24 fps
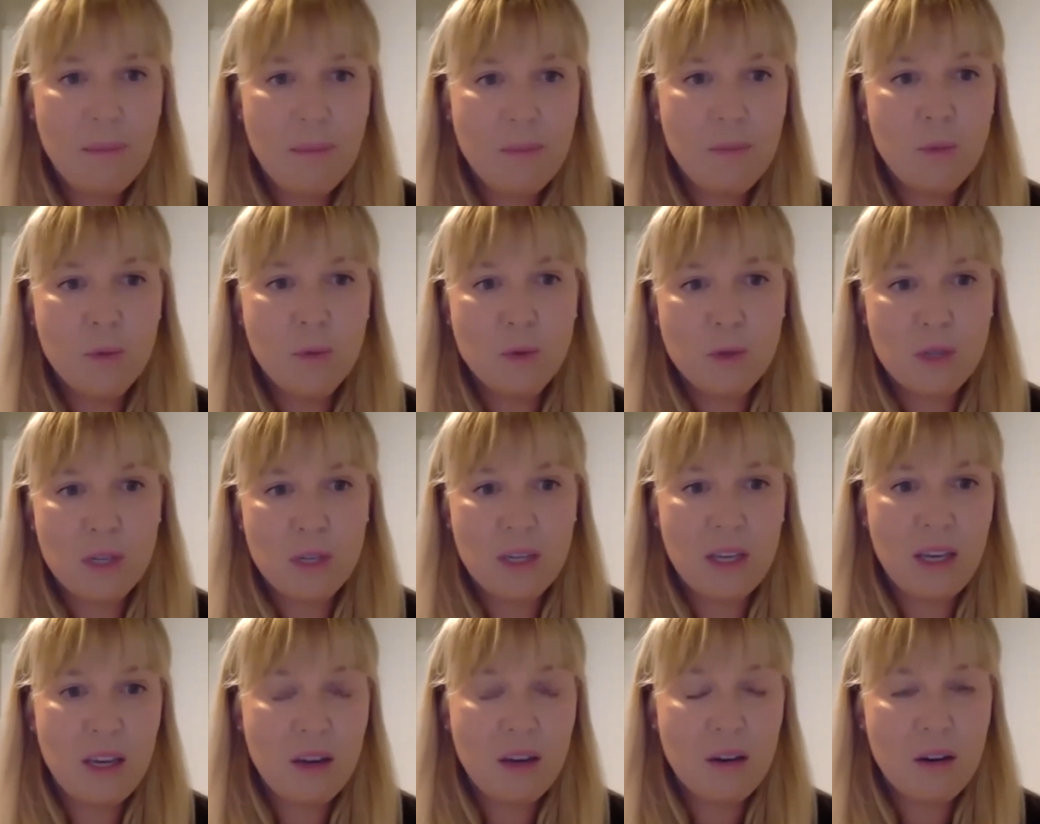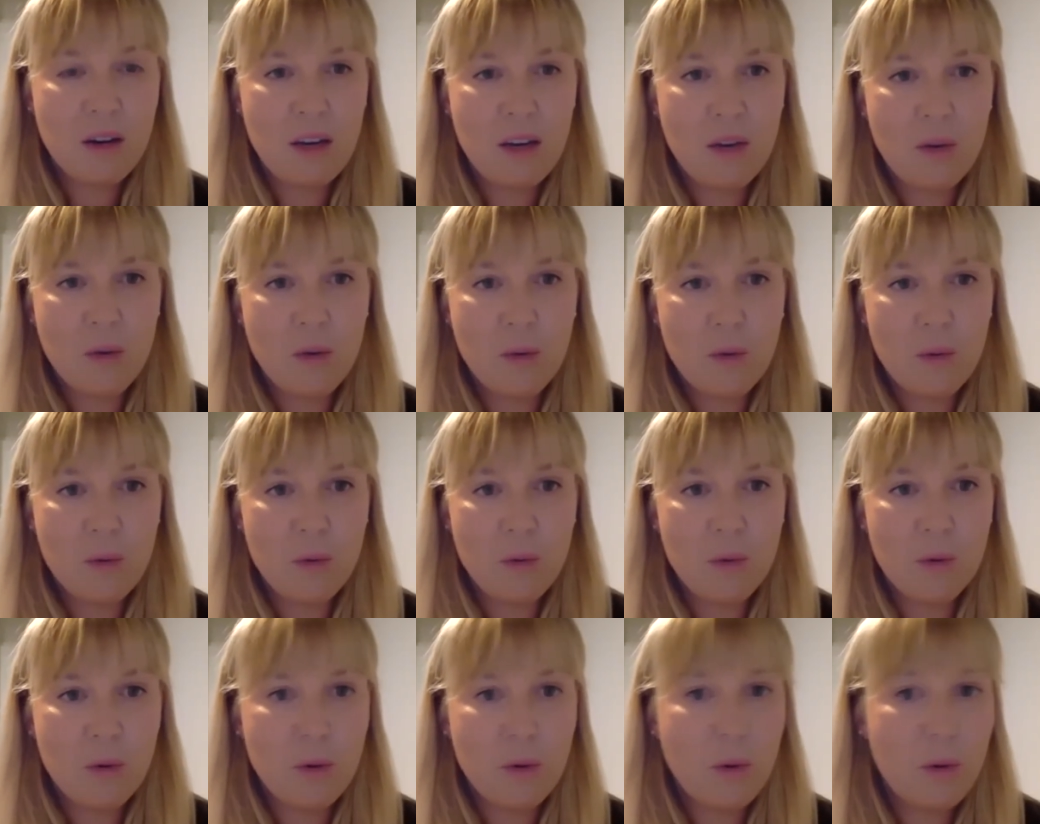more to Kerry or
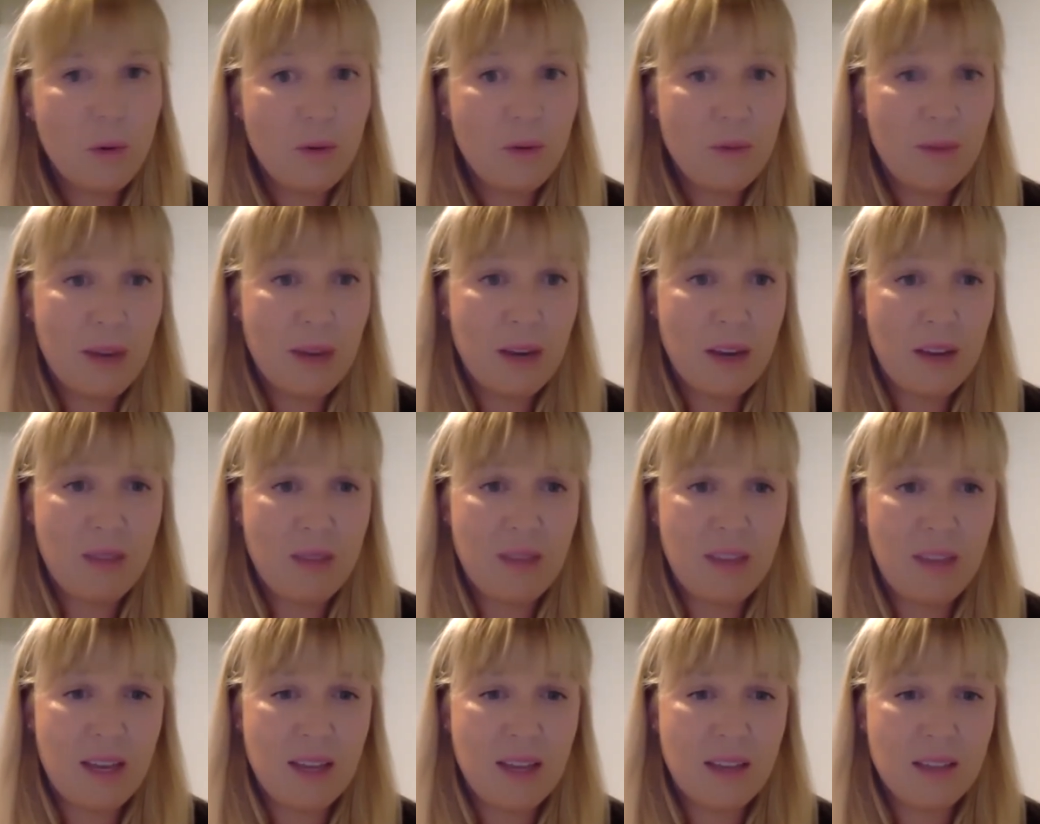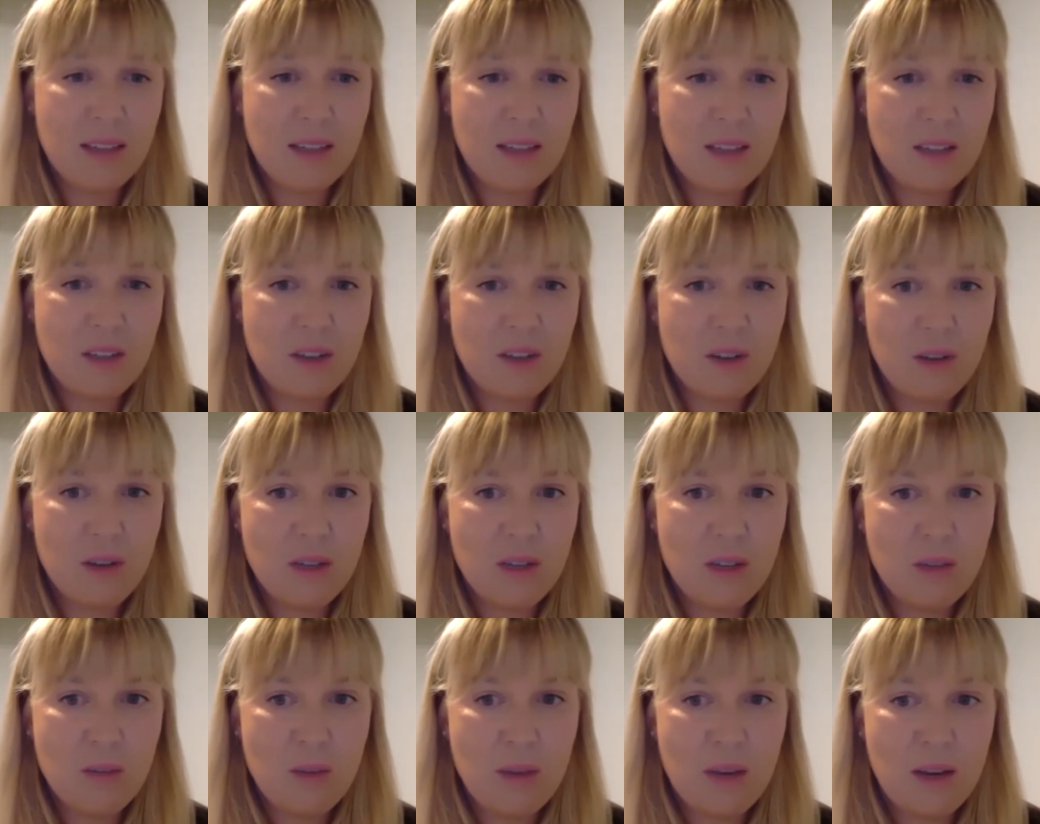whoever might have the answer. So
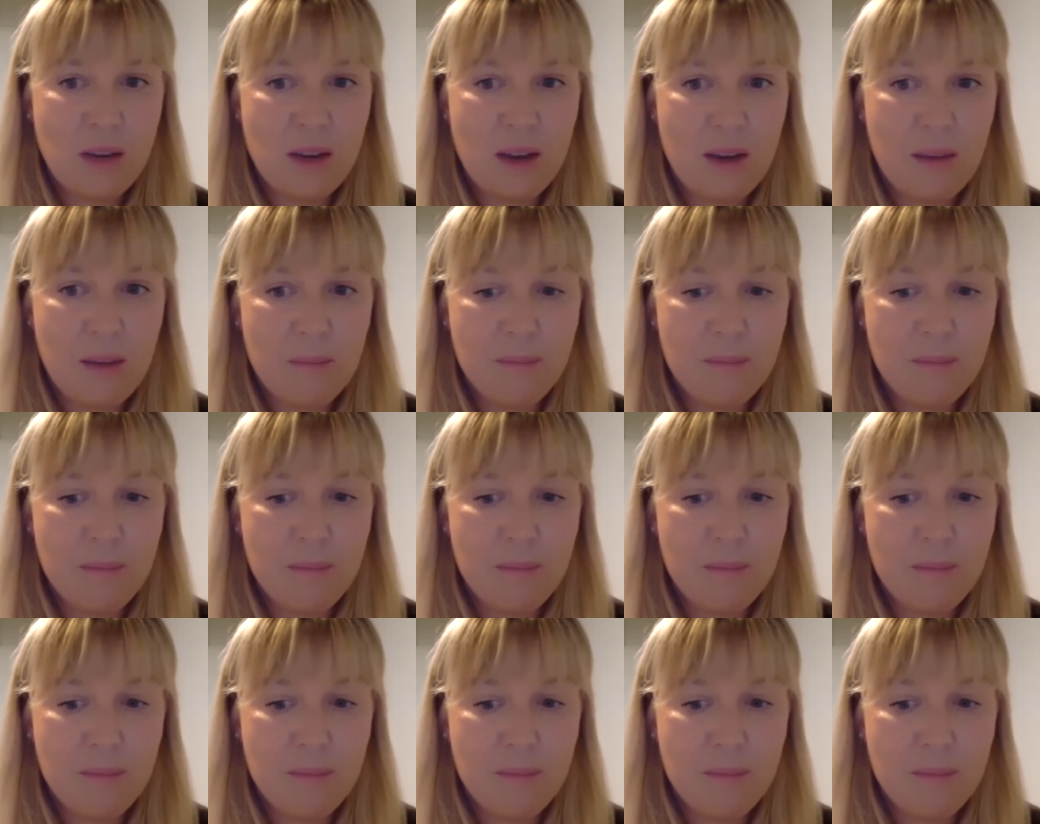it's been,